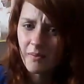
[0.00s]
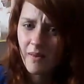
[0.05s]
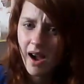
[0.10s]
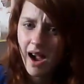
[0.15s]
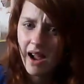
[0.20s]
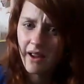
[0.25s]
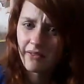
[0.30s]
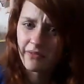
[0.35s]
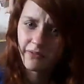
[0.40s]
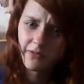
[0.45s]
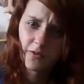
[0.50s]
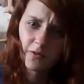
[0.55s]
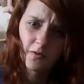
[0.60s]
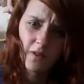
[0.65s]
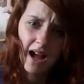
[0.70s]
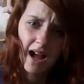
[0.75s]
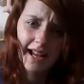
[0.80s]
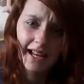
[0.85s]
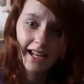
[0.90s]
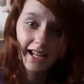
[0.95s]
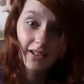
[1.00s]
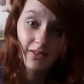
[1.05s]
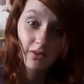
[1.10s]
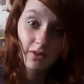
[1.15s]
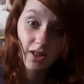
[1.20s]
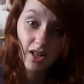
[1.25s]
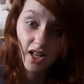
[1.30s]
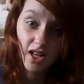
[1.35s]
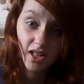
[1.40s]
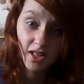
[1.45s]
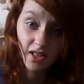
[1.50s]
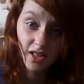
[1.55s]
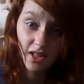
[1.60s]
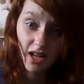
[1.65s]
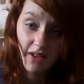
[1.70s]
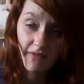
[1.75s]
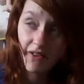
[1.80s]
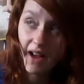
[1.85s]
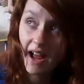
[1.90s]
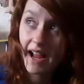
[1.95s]
if cause
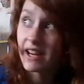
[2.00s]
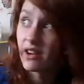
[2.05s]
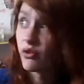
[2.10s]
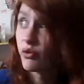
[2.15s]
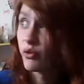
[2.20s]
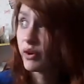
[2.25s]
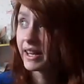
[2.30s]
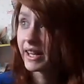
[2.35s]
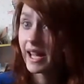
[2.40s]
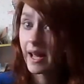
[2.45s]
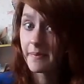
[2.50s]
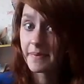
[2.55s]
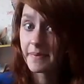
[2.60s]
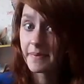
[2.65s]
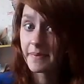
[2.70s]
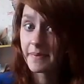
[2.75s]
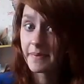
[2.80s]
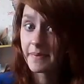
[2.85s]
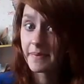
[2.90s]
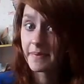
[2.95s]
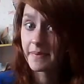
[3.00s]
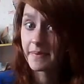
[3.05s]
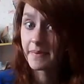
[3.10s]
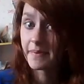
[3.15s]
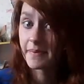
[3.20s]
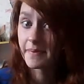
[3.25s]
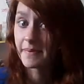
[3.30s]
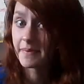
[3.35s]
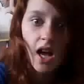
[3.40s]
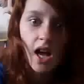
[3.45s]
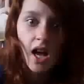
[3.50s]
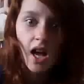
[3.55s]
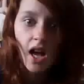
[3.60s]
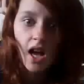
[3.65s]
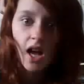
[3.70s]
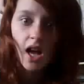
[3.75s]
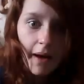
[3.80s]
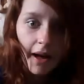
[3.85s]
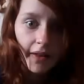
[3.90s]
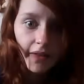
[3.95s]
if I get really upset about
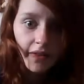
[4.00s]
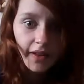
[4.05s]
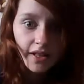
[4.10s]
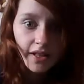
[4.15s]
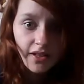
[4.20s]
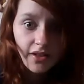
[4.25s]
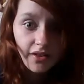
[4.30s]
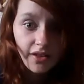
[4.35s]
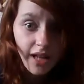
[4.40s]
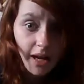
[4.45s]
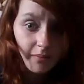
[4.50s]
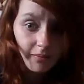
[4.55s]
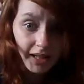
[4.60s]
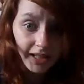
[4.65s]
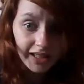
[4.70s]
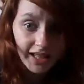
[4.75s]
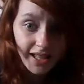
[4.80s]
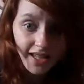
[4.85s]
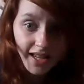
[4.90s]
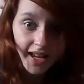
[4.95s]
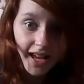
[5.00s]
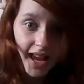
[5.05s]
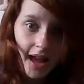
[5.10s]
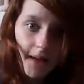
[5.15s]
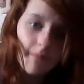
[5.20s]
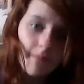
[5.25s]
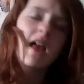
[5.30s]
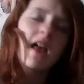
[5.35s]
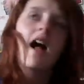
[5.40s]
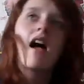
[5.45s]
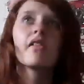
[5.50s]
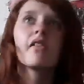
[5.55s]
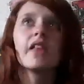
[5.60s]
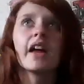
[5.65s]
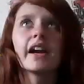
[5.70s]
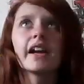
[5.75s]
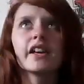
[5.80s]
this or something like this again, that